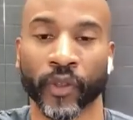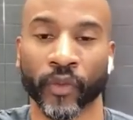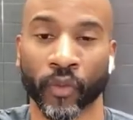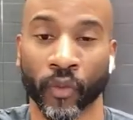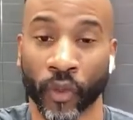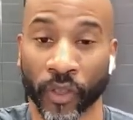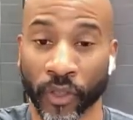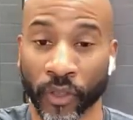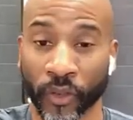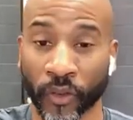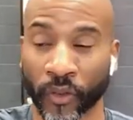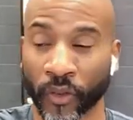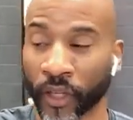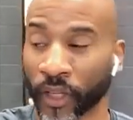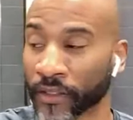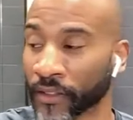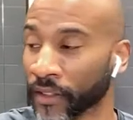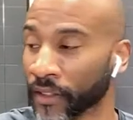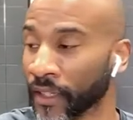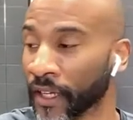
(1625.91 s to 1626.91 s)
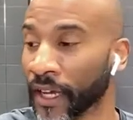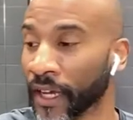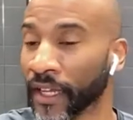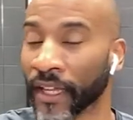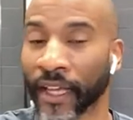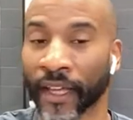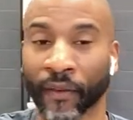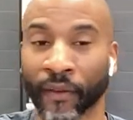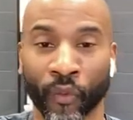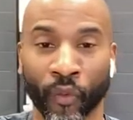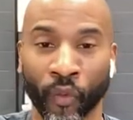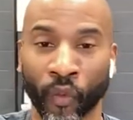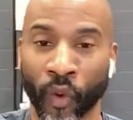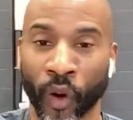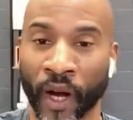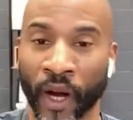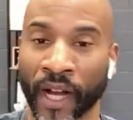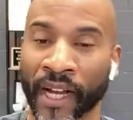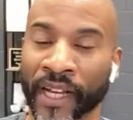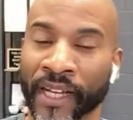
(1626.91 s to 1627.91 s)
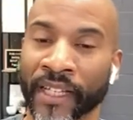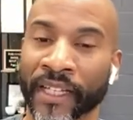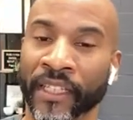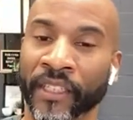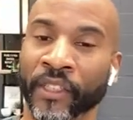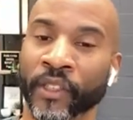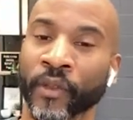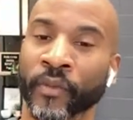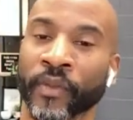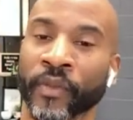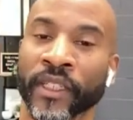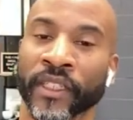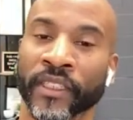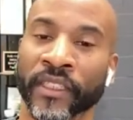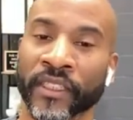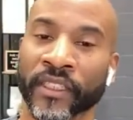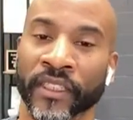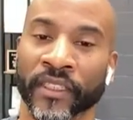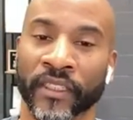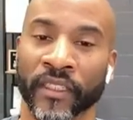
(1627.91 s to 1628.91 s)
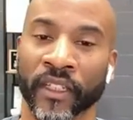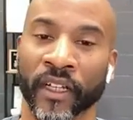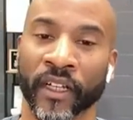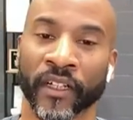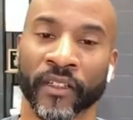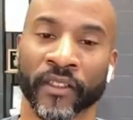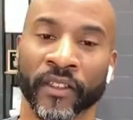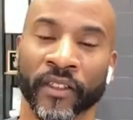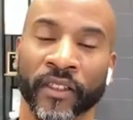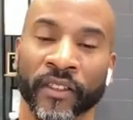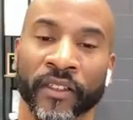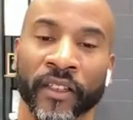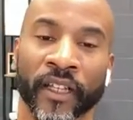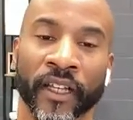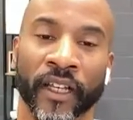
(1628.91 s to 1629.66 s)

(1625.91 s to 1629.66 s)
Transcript: What are your thoughts on that, and why, in your opinion, is it not out there?